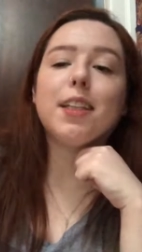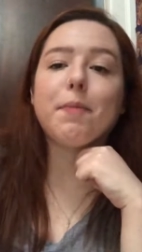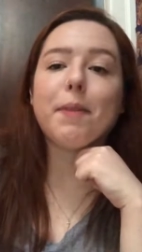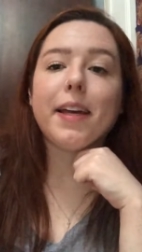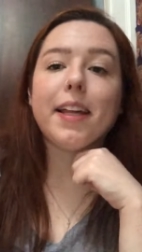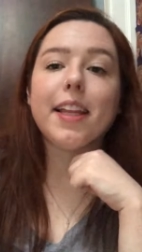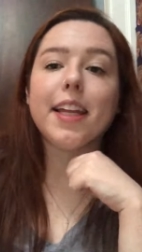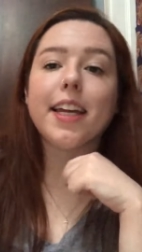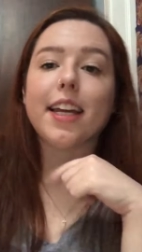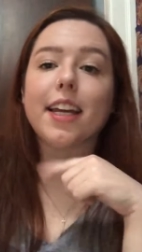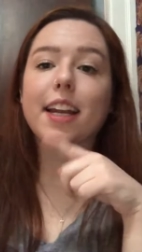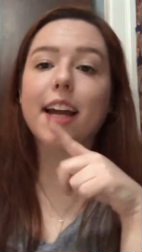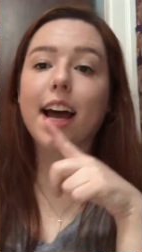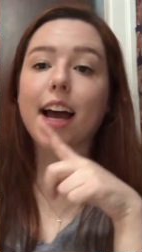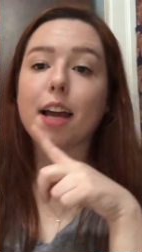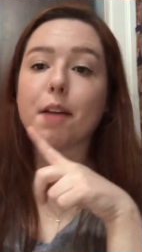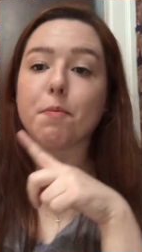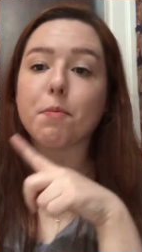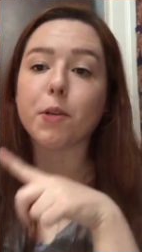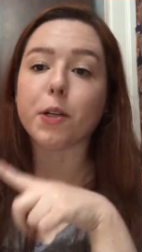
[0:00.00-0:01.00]
Bailey, and
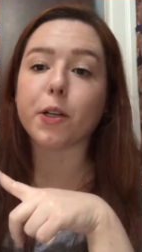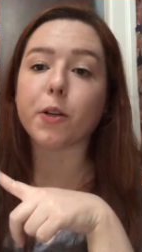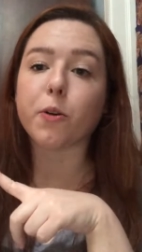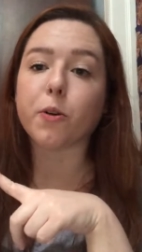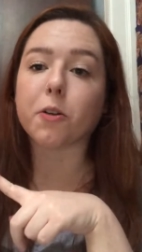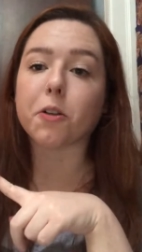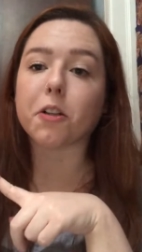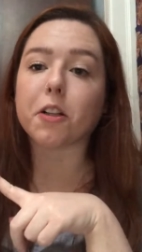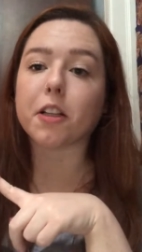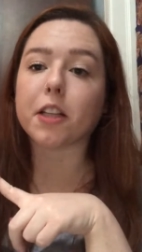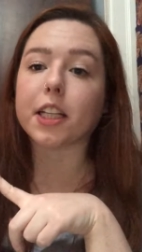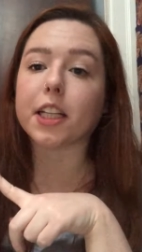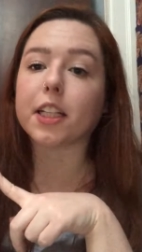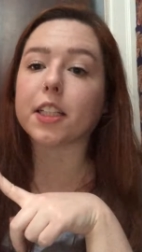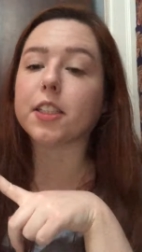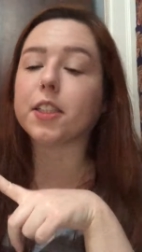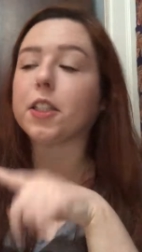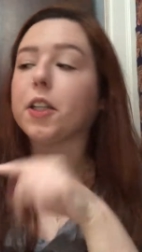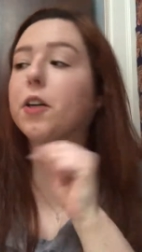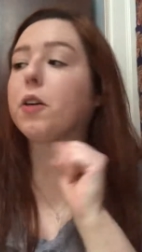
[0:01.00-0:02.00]
I pre-ordered this,
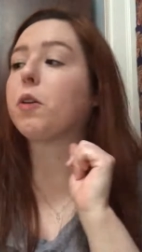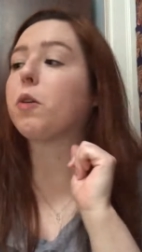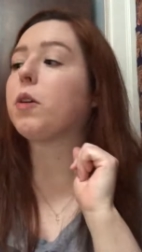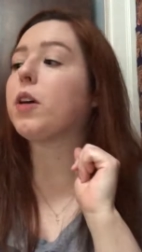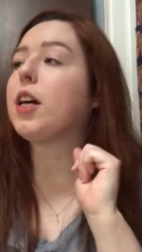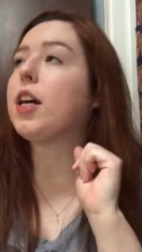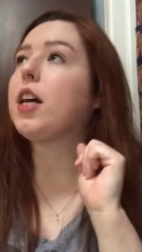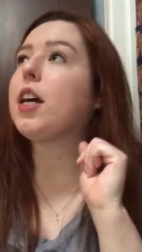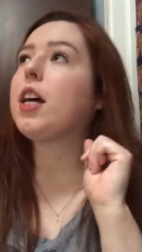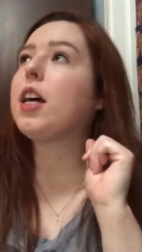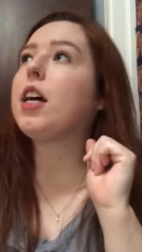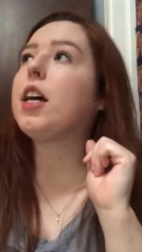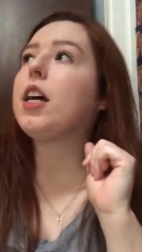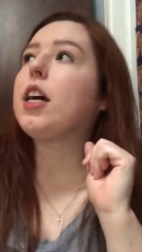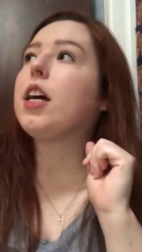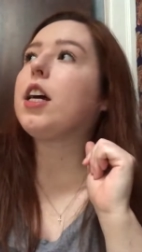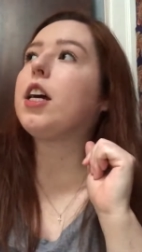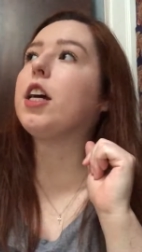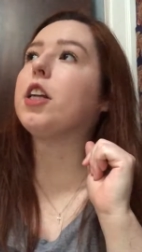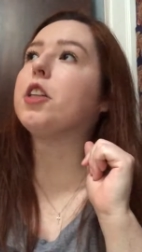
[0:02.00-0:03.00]
so
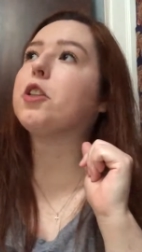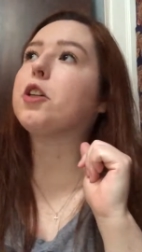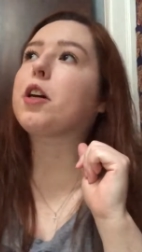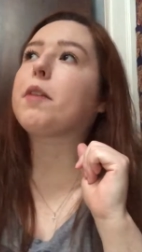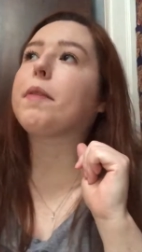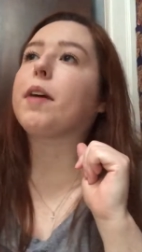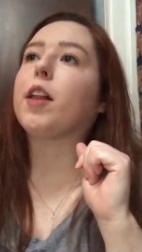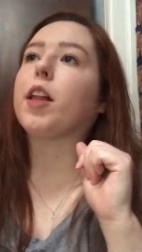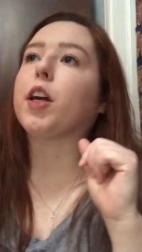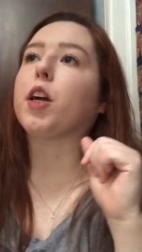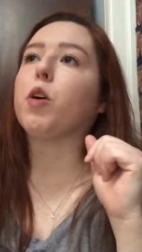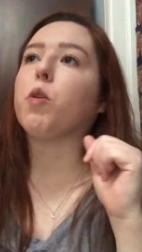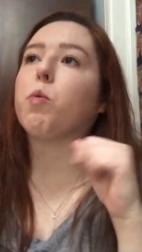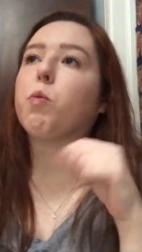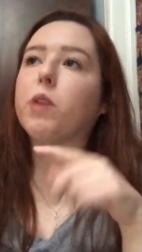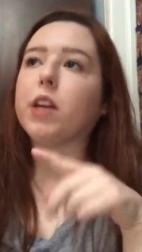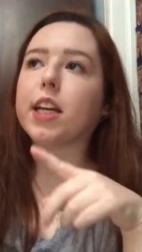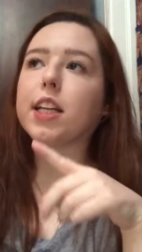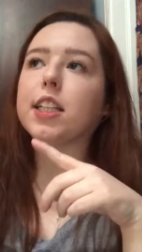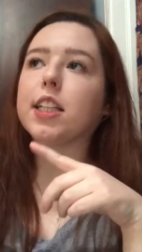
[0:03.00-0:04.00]
it took about like a
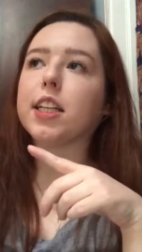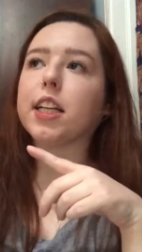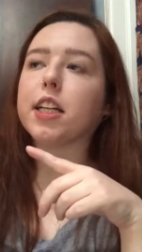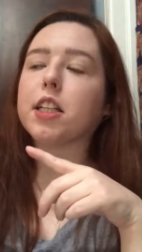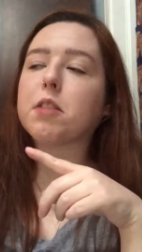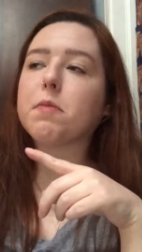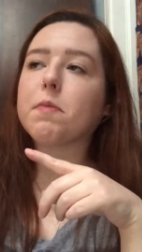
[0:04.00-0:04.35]
week to get to